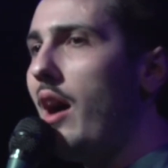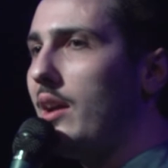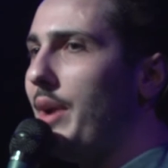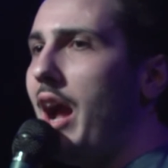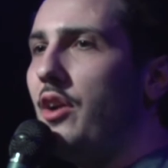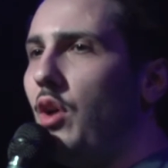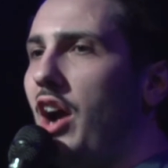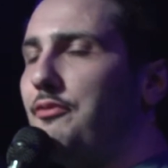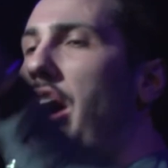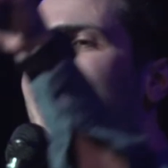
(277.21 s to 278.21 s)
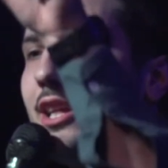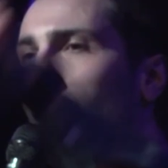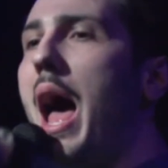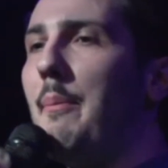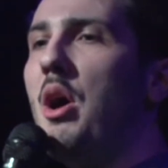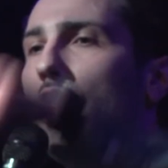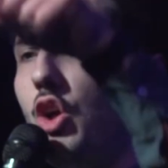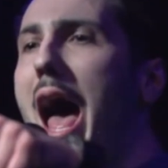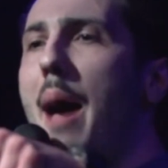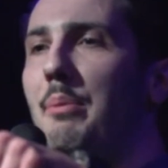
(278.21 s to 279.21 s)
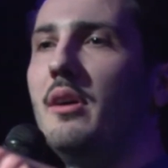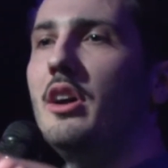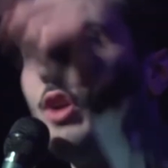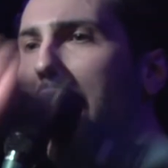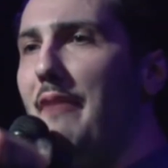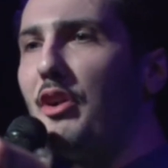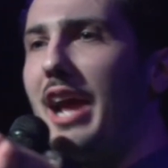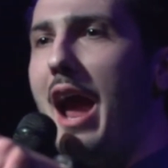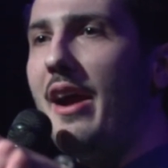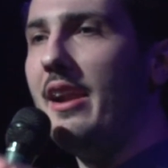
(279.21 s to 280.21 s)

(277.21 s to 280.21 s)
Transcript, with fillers: uh, your time is like actually